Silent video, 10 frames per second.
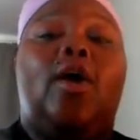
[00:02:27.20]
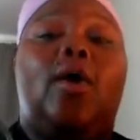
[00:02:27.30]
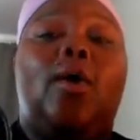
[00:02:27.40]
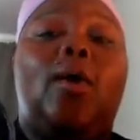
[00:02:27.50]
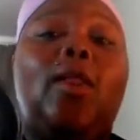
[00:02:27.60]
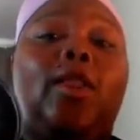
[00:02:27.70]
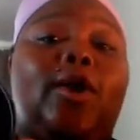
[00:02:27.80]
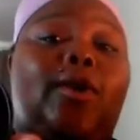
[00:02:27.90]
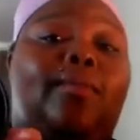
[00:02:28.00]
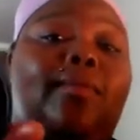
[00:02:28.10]

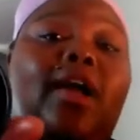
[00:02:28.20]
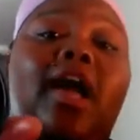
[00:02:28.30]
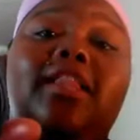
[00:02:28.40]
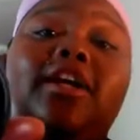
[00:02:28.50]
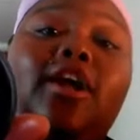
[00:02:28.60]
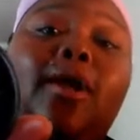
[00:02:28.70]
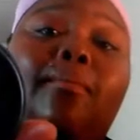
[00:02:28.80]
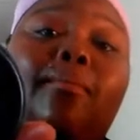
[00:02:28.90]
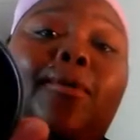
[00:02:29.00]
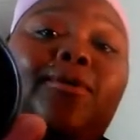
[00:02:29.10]
color color
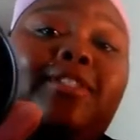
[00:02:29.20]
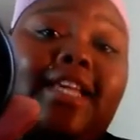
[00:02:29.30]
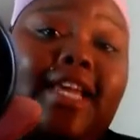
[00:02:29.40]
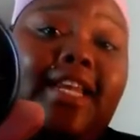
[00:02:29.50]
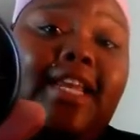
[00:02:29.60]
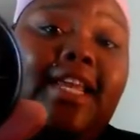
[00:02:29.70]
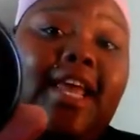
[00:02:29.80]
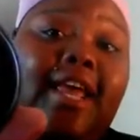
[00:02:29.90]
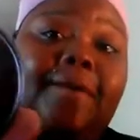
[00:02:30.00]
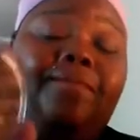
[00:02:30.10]
molten
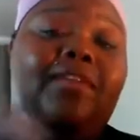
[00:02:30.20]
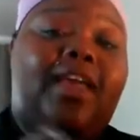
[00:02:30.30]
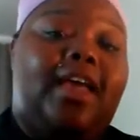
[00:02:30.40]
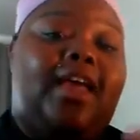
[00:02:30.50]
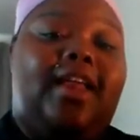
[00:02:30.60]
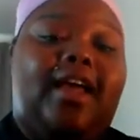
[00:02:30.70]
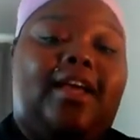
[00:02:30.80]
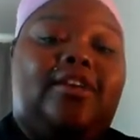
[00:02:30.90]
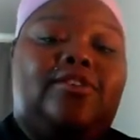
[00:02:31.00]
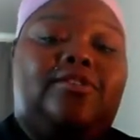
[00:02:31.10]
and I
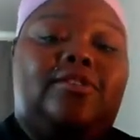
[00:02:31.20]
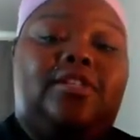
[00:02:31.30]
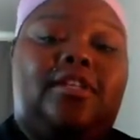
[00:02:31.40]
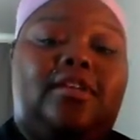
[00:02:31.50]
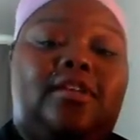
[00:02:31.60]
use